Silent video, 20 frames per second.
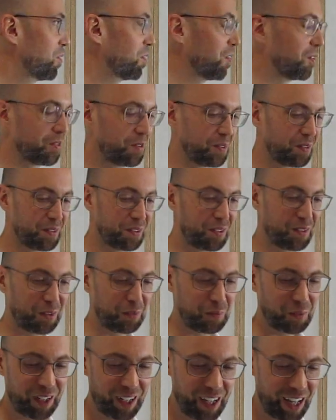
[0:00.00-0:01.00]
don't
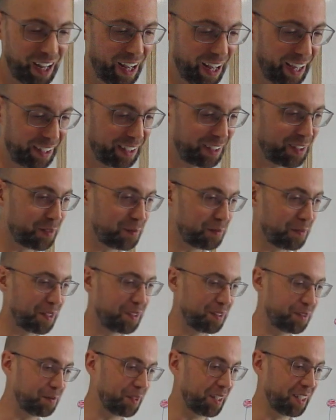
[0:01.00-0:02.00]
want to hack my
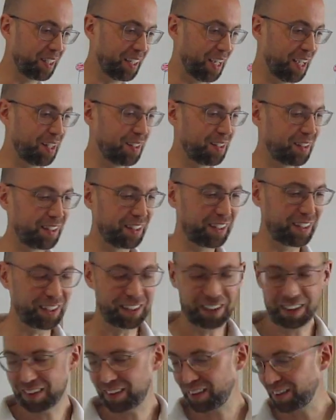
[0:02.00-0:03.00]

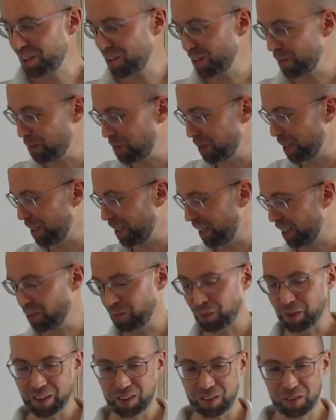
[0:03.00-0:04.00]
like, there should be a nice
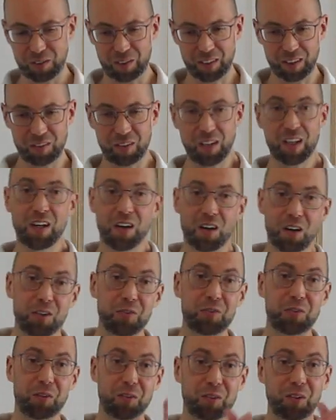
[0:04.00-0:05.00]
way to do this.
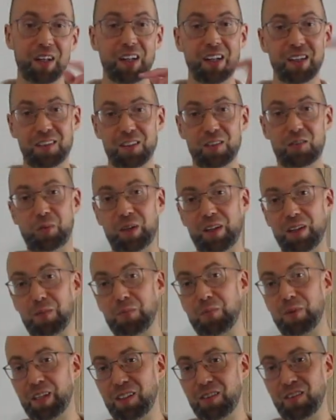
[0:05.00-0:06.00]
Also, this way it
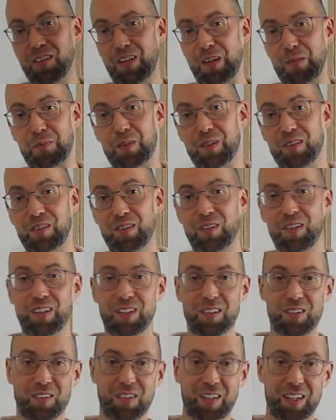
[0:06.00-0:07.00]
breaks it up
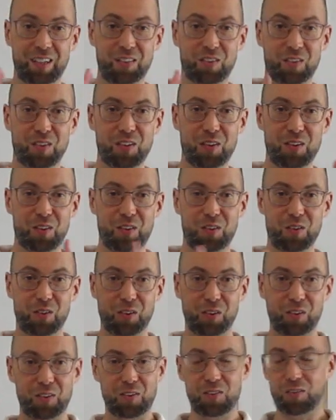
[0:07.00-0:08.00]
into nice
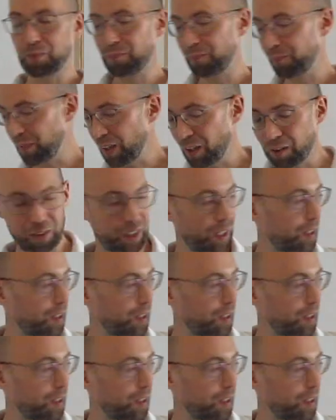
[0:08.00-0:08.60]
thirds. Okay,